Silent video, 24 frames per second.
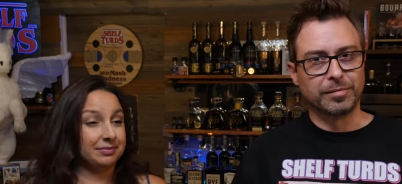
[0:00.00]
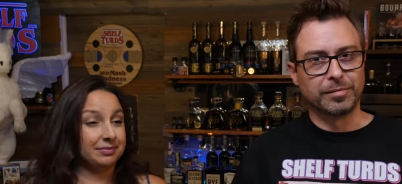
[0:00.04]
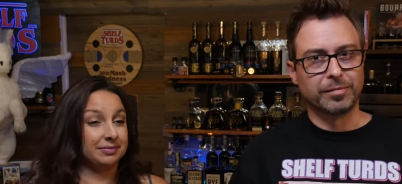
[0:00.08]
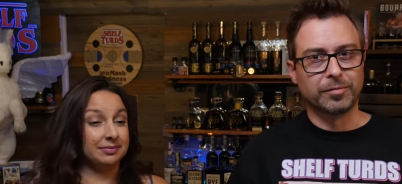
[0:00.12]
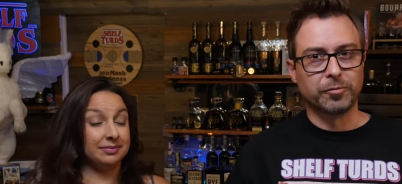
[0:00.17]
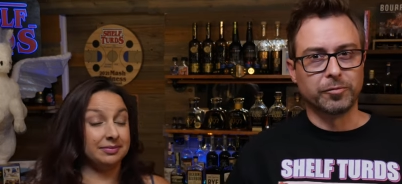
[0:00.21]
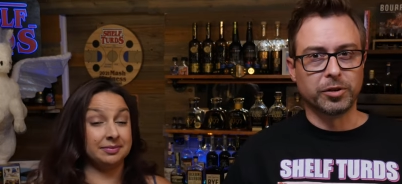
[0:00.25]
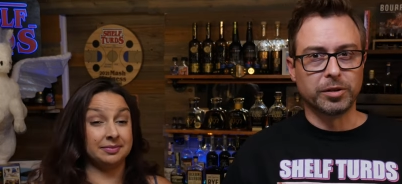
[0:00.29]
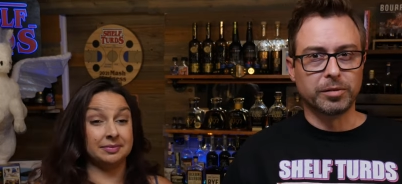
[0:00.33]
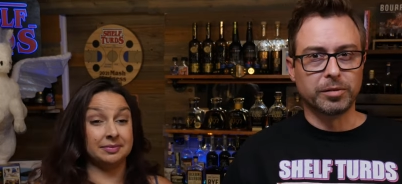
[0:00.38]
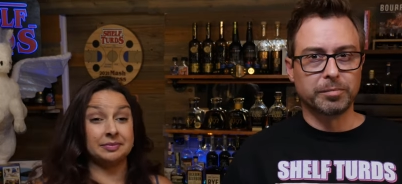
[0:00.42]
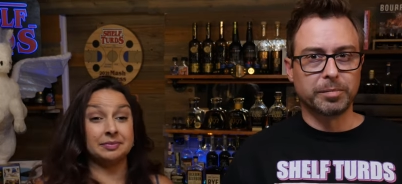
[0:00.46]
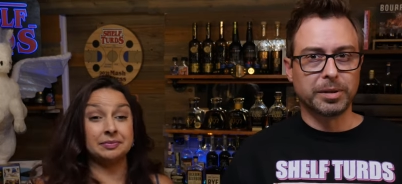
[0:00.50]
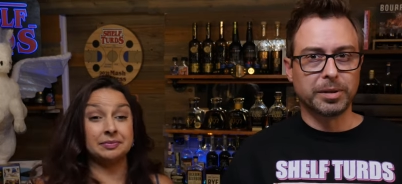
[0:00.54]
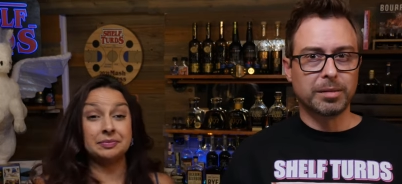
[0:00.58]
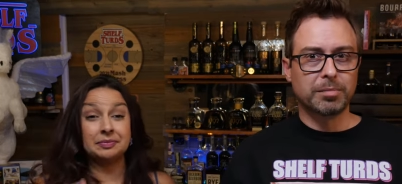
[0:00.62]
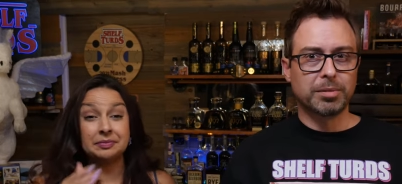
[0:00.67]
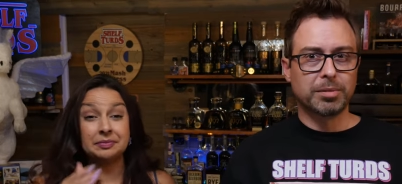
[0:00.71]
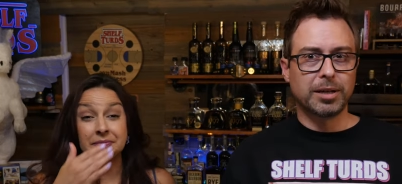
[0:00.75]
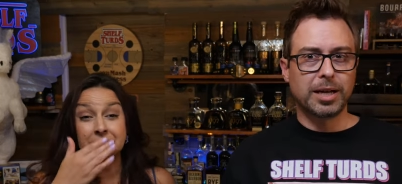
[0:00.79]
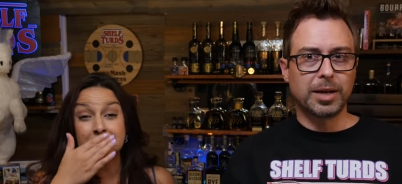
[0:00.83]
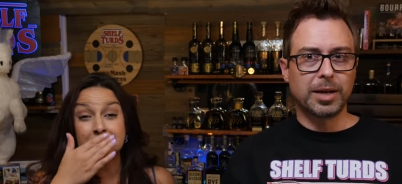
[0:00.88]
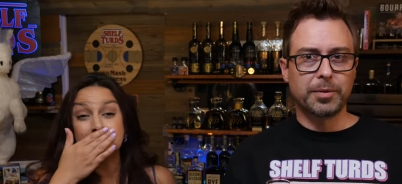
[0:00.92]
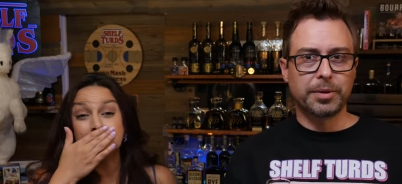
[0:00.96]
Speaker 1: Wouldn't be a
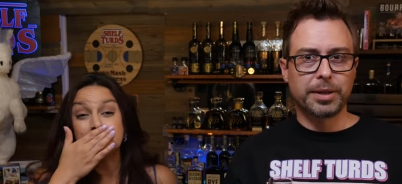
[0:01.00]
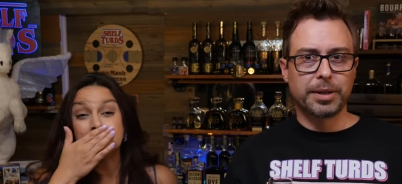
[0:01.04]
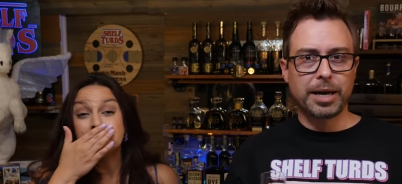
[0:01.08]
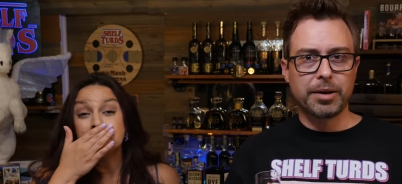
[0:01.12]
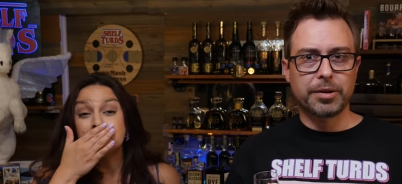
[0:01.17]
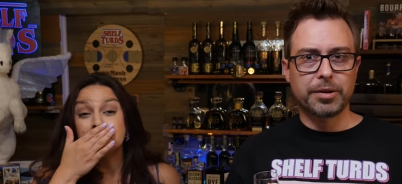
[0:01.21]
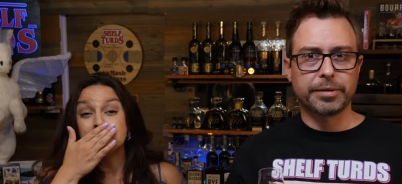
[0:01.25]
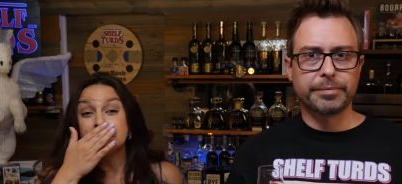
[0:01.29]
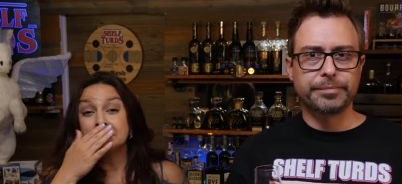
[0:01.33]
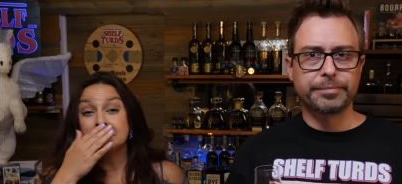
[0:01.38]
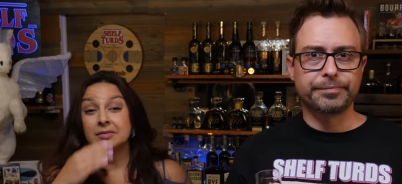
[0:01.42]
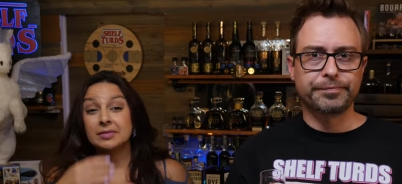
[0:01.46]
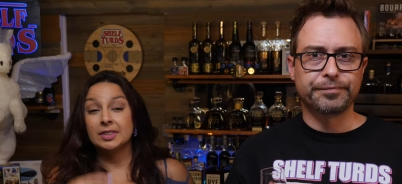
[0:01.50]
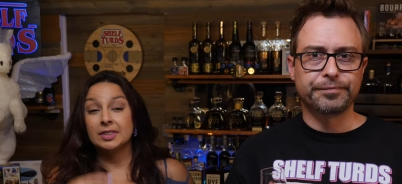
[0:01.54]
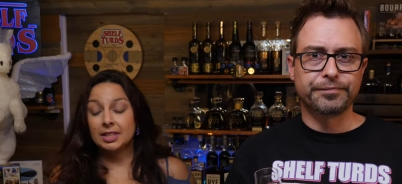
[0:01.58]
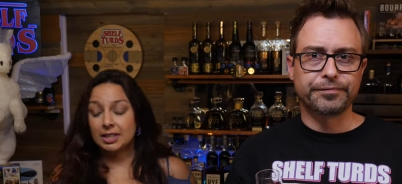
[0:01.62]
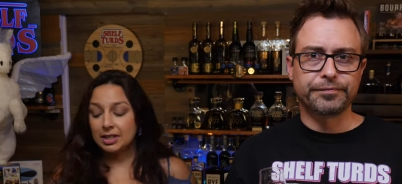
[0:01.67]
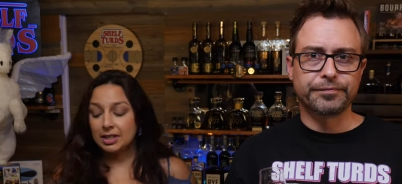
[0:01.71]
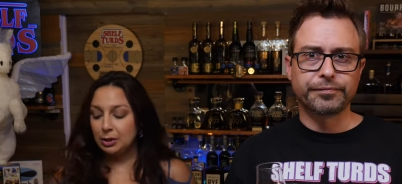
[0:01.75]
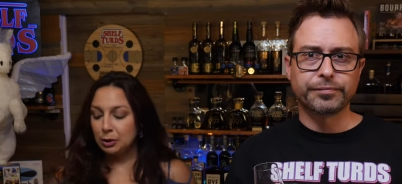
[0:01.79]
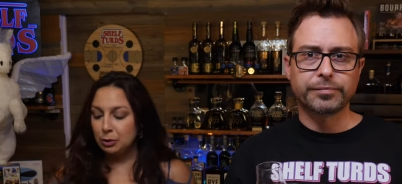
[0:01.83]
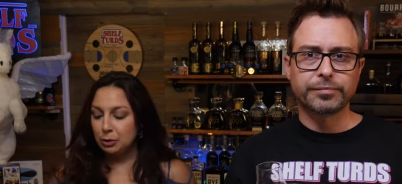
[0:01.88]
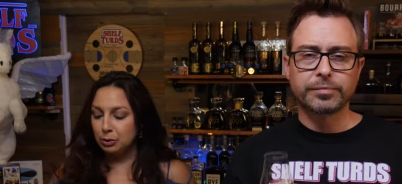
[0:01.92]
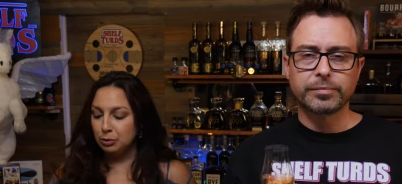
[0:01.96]
blind without it.
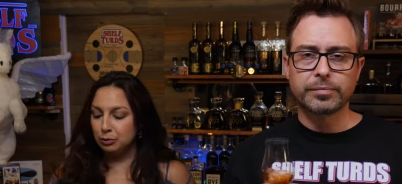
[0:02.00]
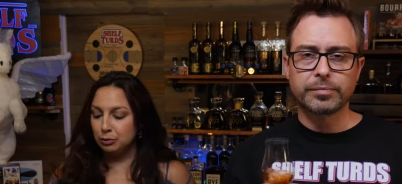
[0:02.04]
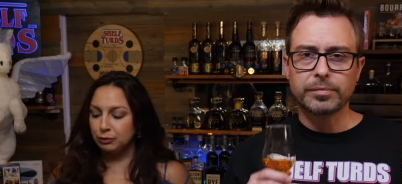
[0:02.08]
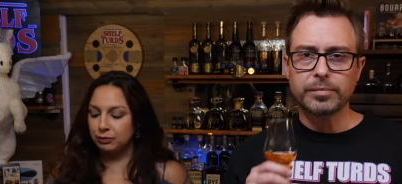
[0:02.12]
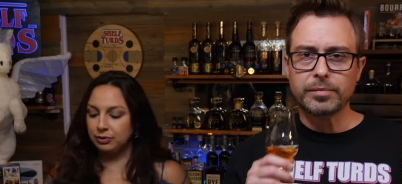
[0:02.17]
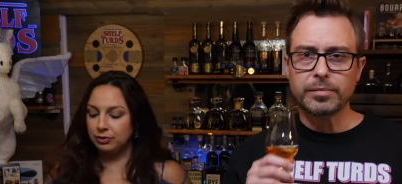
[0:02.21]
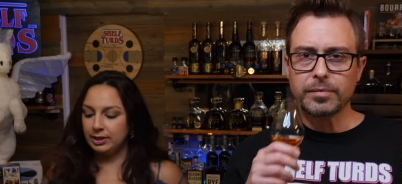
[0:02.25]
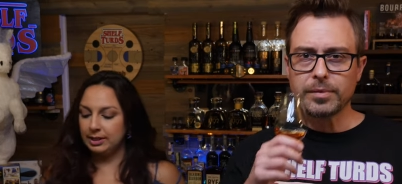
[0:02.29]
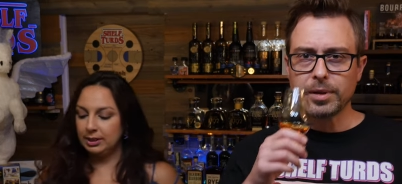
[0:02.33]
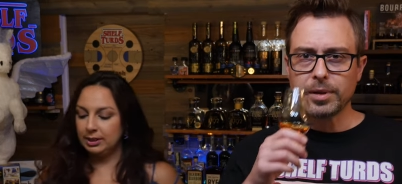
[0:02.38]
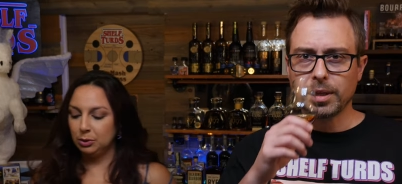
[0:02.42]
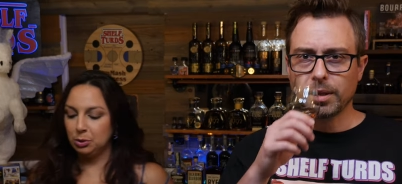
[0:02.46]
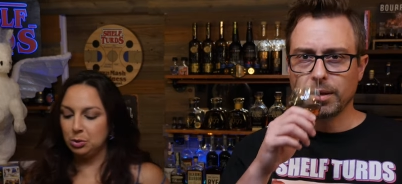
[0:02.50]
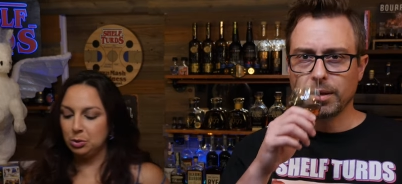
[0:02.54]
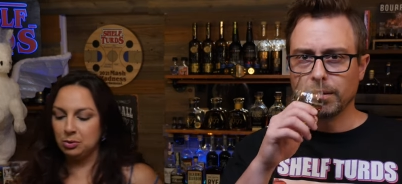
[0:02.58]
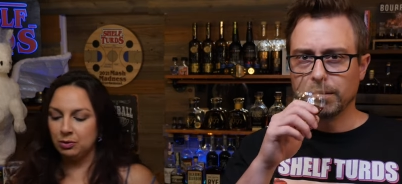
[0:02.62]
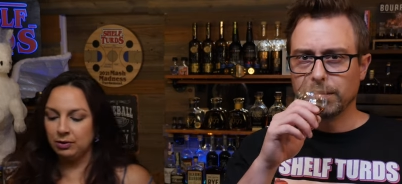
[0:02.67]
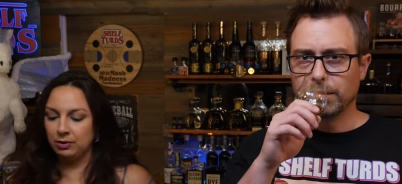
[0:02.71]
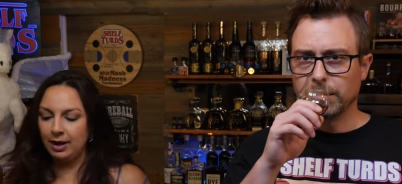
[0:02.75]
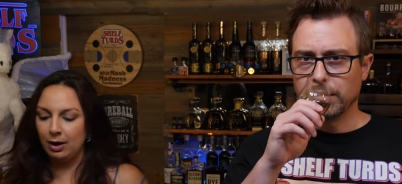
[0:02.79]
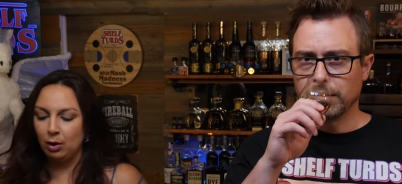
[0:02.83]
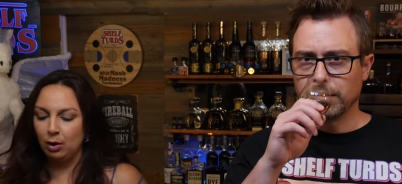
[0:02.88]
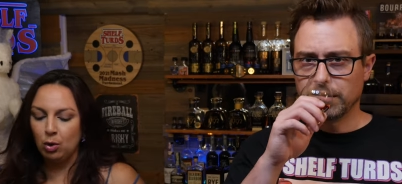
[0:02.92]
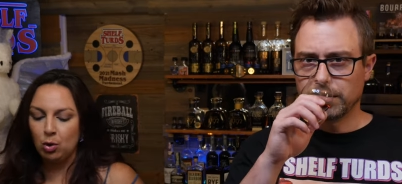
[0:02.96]
Hoof,
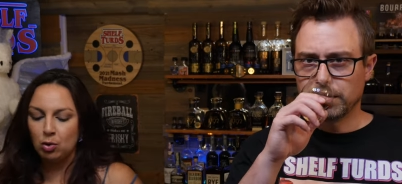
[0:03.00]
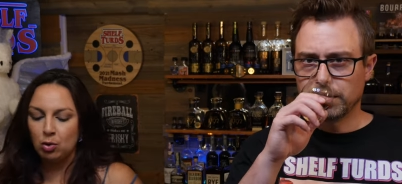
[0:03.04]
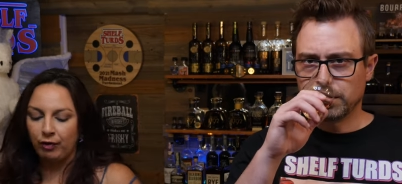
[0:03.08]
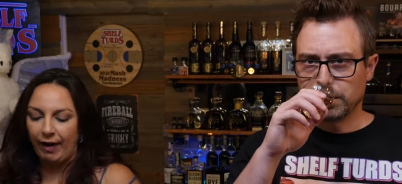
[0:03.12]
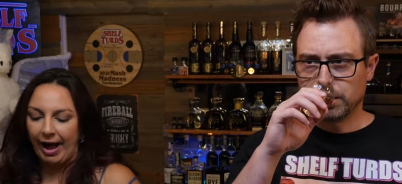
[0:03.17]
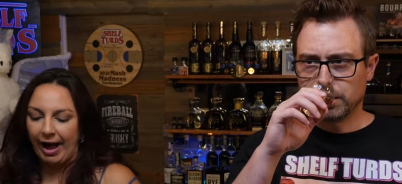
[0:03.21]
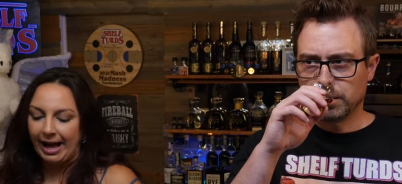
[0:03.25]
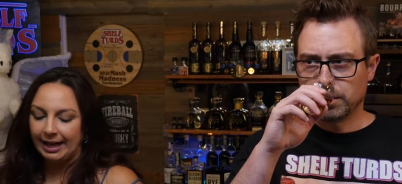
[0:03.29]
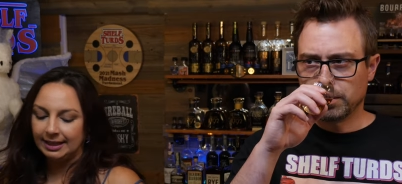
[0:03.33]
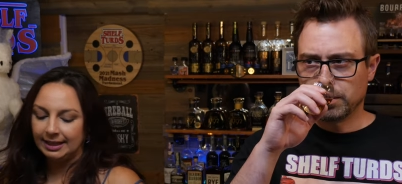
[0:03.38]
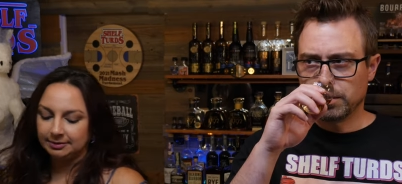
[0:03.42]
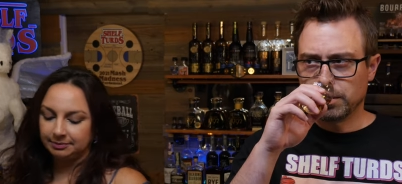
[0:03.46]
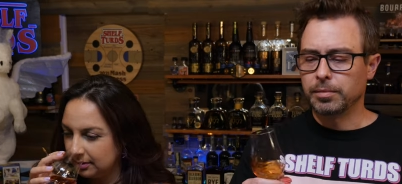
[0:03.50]
hoofa, hoofa.